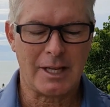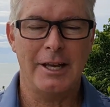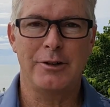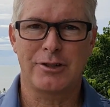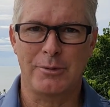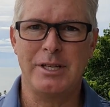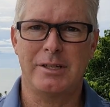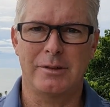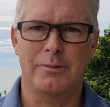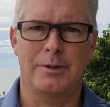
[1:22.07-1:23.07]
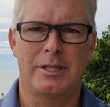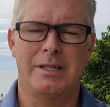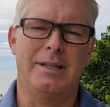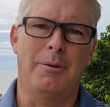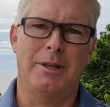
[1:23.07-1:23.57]
And there's a reason to
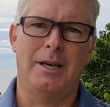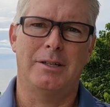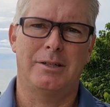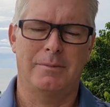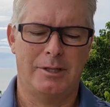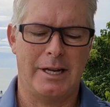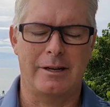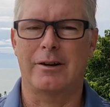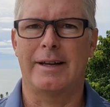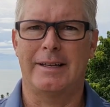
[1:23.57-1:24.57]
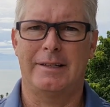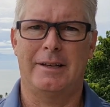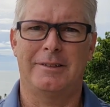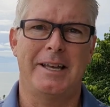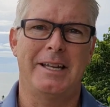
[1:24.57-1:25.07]
resist that without sticking
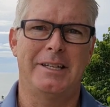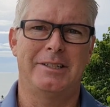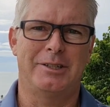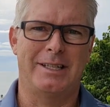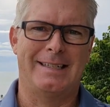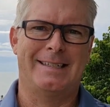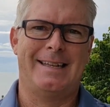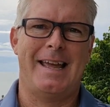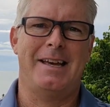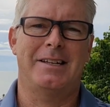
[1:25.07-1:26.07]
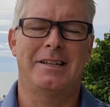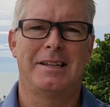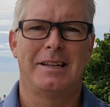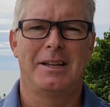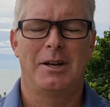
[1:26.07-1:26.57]
our head into the sand.
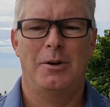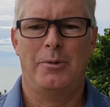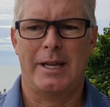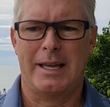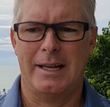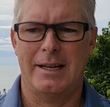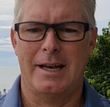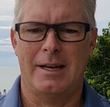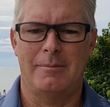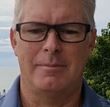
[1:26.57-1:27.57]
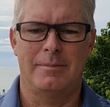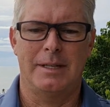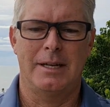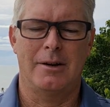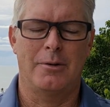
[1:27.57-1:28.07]
We can,
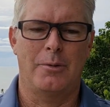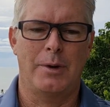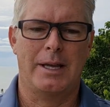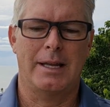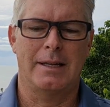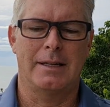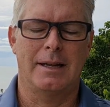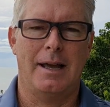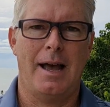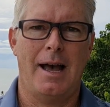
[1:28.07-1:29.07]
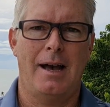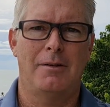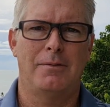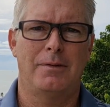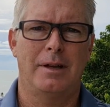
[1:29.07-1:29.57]
we can
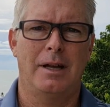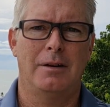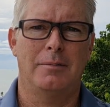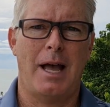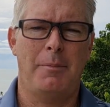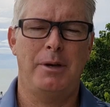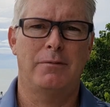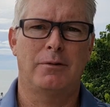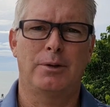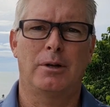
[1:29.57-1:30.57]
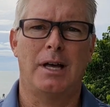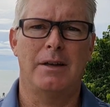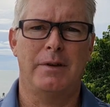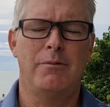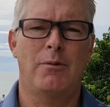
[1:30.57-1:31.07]
have a happy and fulfilled
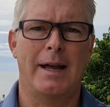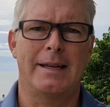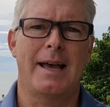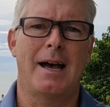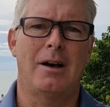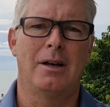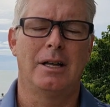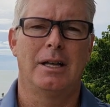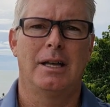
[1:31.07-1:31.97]
life even right now,